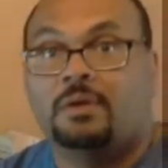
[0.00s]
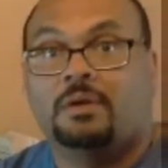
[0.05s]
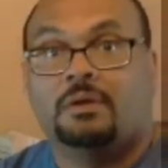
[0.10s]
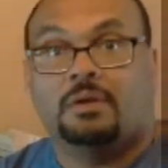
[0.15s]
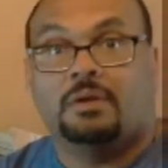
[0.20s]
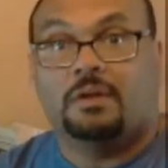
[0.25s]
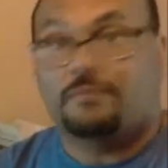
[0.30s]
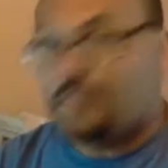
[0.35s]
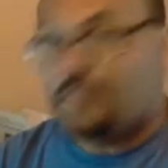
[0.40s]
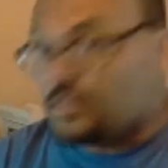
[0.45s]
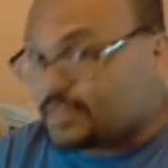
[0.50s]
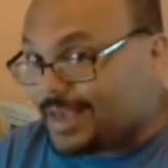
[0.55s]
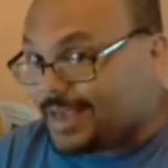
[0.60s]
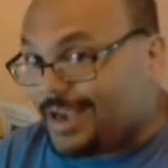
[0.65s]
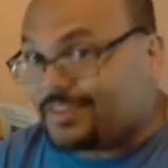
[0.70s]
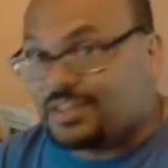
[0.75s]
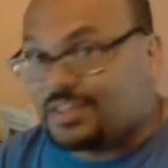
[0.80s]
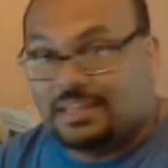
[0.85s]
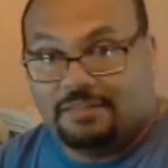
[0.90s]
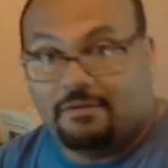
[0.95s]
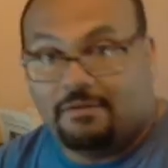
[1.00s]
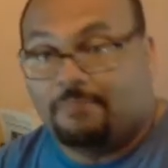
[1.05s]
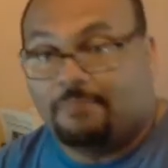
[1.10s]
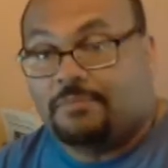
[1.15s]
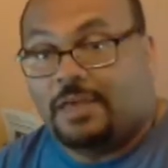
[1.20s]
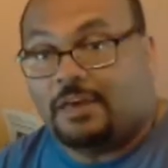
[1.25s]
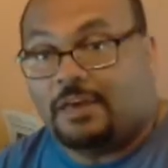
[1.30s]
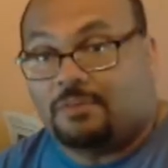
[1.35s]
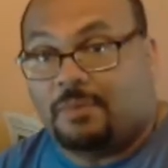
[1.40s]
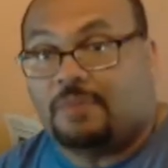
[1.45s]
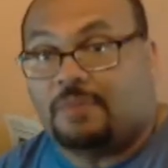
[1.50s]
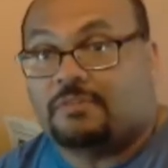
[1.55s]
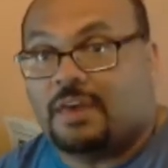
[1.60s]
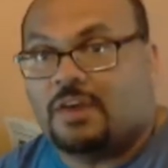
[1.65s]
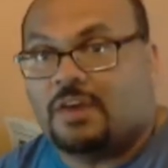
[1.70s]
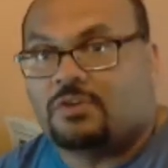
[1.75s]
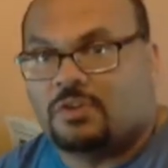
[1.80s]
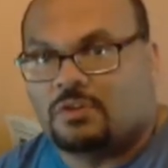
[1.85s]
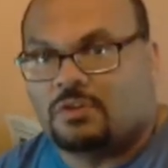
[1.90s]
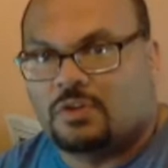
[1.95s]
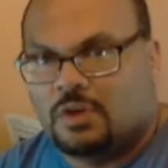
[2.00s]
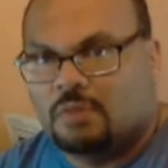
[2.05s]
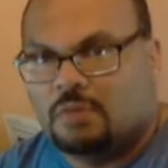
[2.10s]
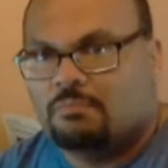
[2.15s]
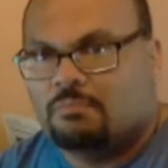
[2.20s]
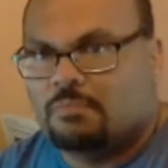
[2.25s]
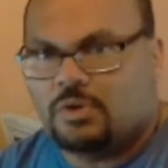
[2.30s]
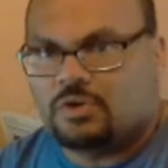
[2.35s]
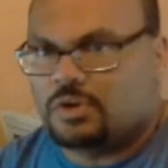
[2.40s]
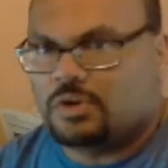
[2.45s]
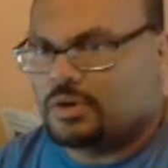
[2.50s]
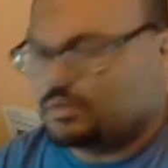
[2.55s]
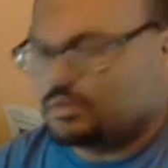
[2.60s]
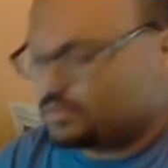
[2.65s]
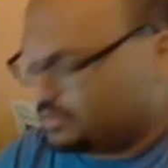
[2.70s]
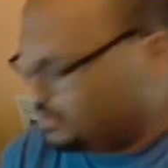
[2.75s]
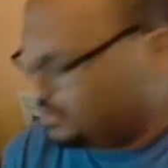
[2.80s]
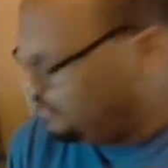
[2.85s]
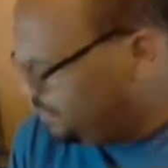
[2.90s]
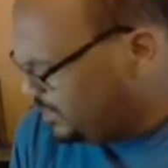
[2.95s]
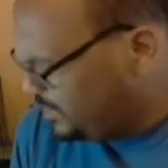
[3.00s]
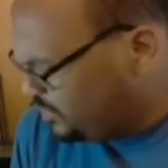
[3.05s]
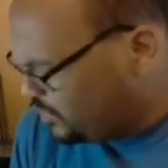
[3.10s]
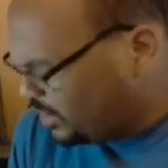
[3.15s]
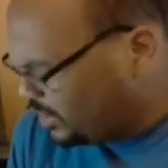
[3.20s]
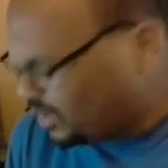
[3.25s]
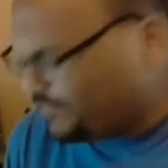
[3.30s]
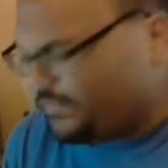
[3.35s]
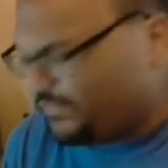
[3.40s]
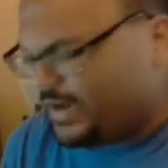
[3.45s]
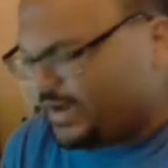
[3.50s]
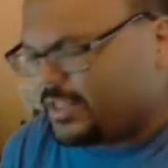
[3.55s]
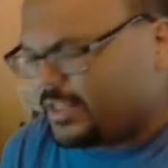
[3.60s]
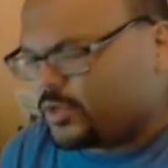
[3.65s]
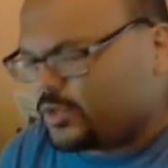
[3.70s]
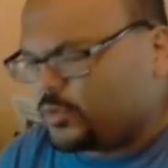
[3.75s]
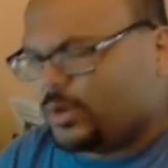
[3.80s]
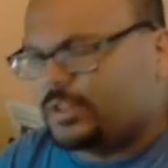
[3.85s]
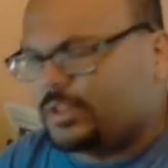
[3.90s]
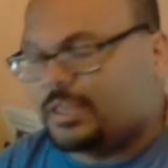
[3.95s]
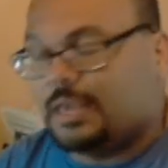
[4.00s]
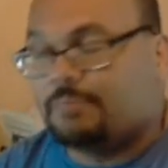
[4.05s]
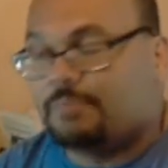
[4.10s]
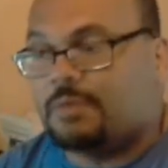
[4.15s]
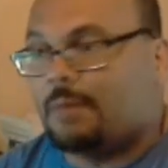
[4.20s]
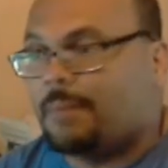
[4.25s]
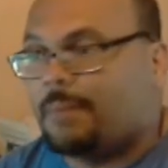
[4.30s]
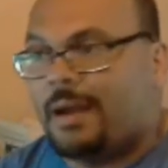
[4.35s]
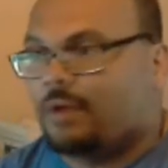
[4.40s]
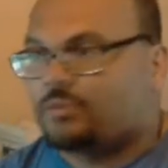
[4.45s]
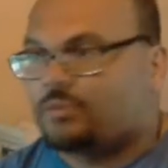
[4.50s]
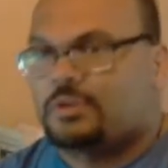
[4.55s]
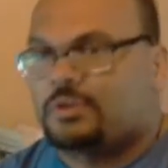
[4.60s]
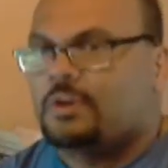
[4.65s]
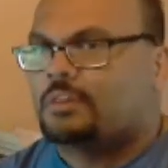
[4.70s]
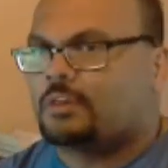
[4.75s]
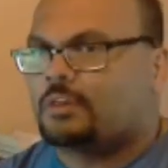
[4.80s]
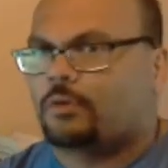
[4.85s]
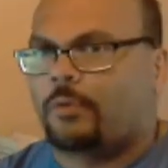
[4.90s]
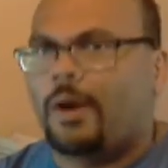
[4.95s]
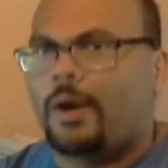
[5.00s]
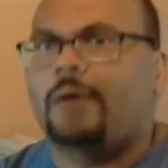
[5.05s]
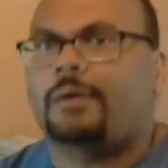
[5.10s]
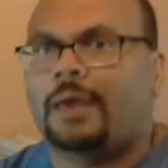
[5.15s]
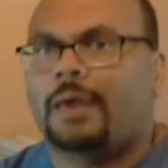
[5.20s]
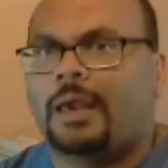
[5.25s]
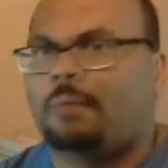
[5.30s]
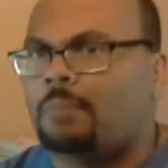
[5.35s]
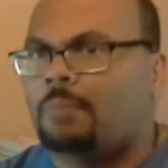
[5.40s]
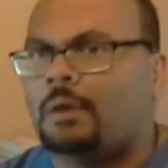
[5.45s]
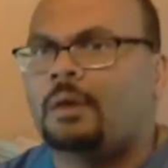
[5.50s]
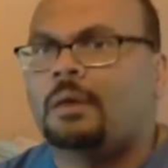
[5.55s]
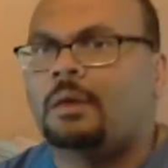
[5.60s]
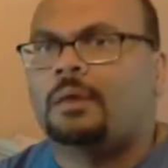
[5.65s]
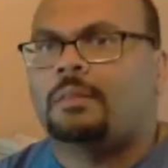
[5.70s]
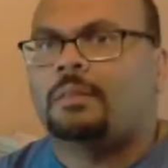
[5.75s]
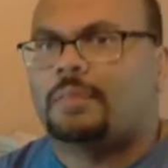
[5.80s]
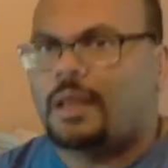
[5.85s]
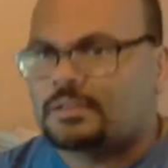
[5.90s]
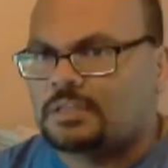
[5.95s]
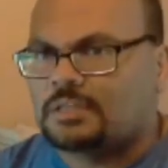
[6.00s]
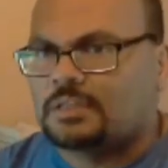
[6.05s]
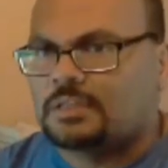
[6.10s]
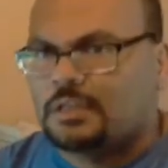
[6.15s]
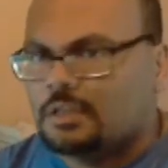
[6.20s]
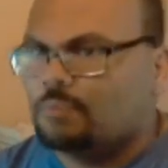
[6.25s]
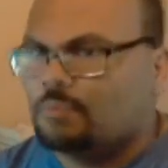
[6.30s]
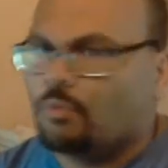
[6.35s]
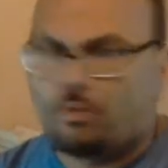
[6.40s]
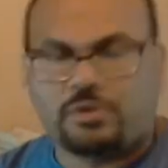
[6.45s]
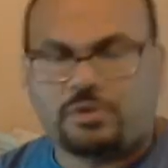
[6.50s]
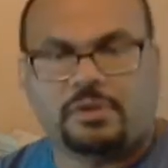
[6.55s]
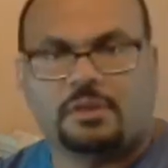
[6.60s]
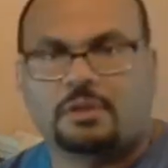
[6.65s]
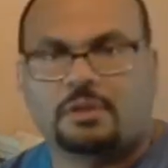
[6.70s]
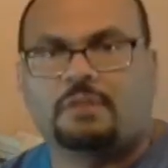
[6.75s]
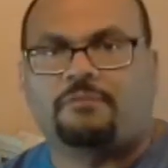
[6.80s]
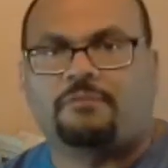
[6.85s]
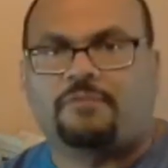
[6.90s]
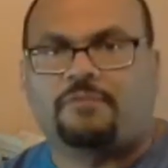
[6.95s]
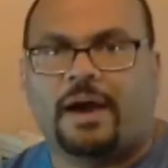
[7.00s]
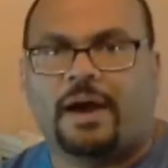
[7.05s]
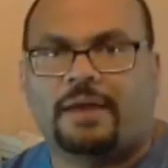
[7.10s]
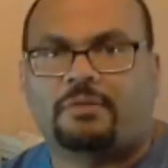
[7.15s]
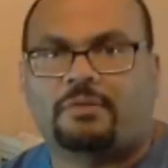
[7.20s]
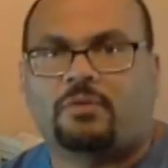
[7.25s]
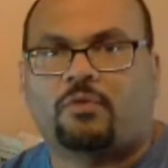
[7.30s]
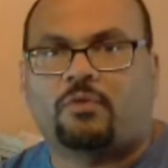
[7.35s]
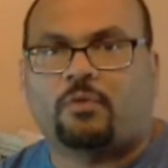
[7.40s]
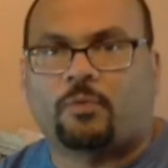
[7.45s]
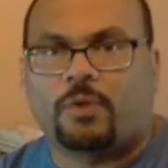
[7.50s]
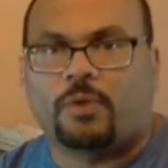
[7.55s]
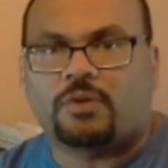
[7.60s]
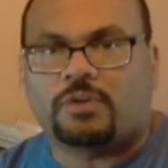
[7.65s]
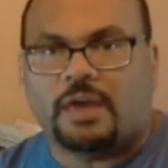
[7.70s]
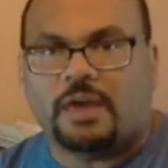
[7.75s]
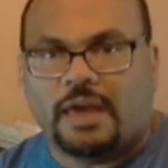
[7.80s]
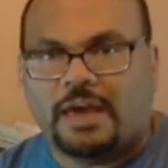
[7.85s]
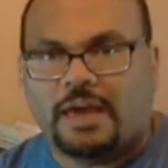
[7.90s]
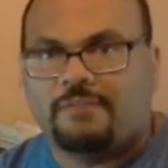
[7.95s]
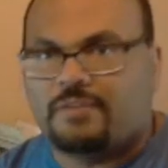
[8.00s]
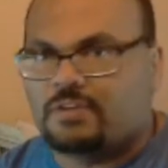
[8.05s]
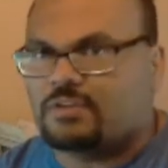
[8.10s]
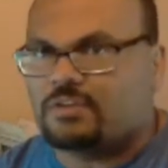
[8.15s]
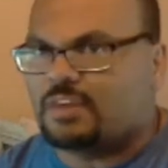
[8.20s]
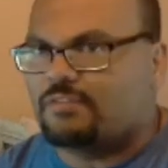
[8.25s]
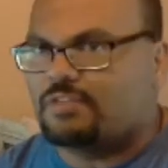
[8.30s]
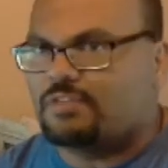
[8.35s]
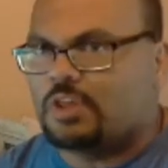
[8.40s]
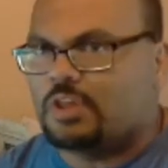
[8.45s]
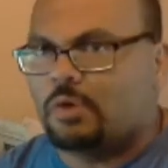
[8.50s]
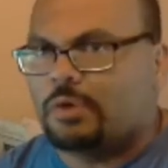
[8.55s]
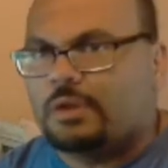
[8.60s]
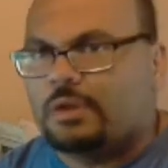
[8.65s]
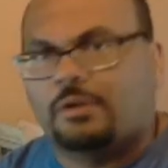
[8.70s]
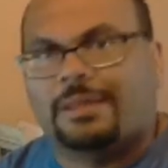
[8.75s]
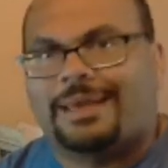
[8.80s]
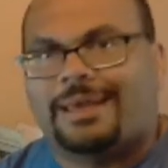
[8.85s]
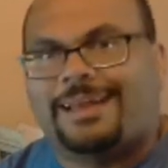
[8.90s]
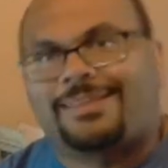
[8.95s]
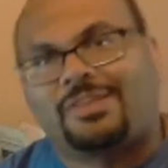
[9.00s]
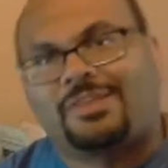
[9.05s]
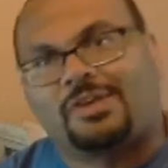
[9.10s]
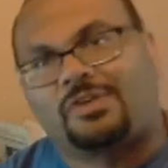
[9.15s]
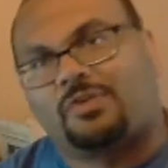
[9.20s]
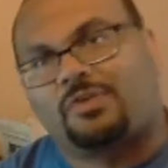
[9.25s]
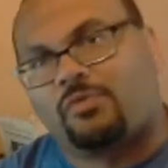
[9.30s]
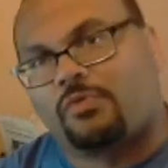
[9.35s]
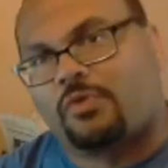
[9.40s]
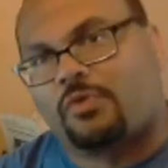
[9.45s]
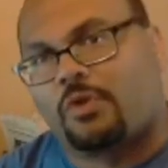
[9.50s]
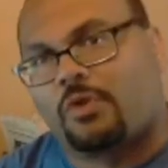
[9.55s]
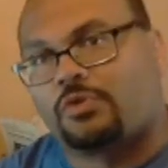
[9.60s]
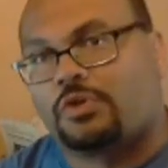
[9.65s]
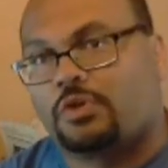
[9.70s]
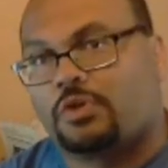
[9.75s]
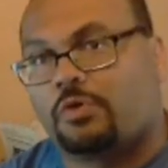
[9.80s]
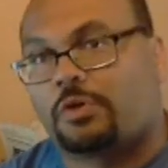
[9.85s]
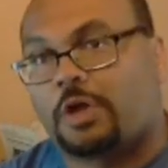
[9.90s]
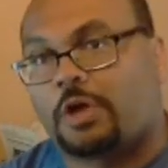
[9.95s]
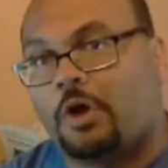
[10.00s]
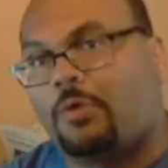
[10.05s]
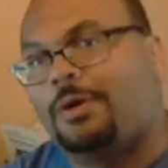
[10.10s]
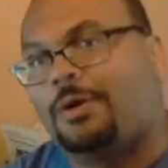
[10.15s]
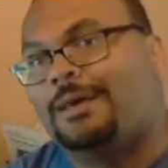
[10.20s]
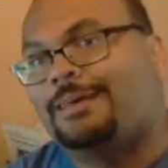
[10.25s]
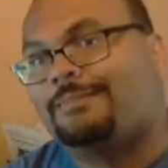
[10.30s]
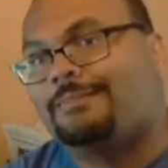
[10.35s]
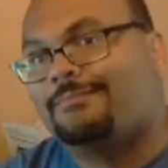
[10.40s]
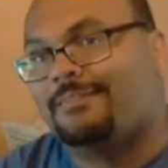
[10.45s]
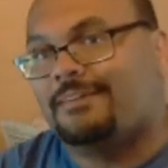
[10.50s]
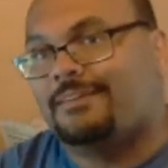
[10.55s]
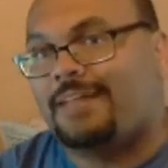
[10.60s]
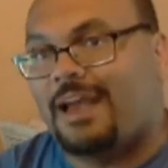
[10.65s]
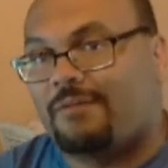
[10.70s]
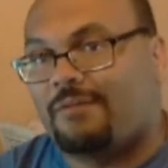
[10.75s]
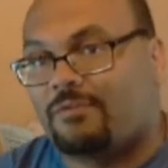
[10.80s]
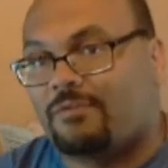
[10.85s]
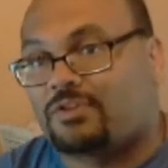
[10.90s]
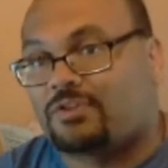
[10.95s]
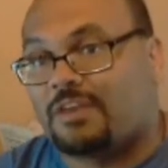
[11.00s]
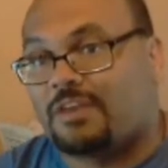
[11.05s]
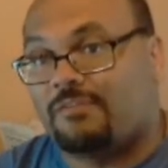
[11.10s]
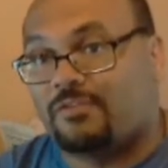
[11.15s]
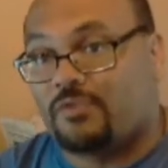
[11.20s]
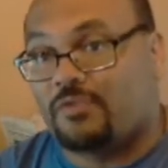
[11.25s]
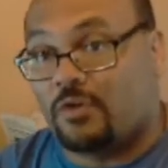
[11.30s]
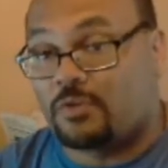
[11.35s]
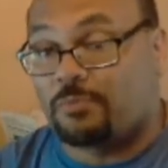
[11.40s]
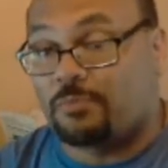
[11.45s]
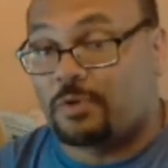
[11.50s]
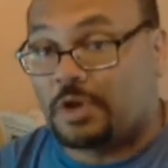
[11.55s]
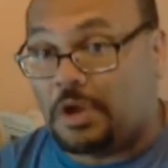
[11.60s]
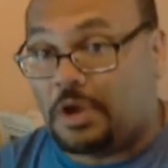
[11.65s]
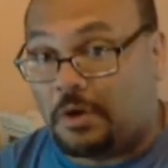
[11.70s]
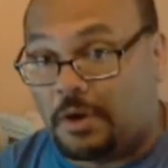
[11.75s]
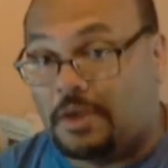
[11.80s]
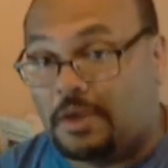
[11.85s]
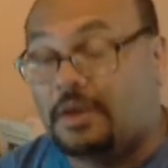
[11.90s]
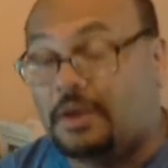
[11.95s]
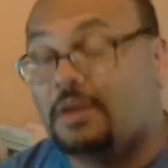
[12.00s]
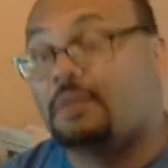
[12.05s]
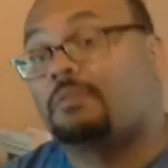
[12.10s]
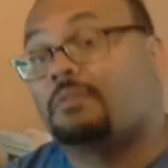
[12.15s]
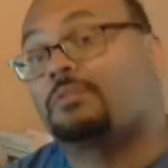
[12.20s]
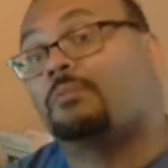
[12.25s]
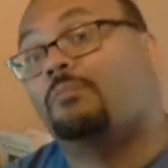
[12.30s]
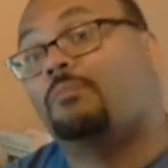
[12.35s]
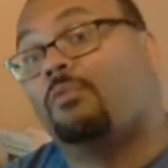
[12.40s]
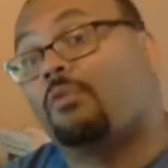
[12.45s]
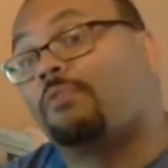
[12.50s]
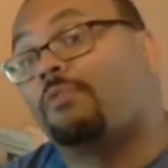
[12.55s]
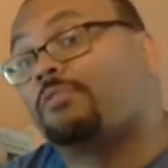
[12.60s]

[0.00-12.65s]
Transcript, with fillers: if these guys can live up to expectations, Michigan should be just fine in trying to keep that balance. The ground game that's a little more solidified. Chris Evans, even though he only had 600 yards a year ago, did average seven yards per carry, so more of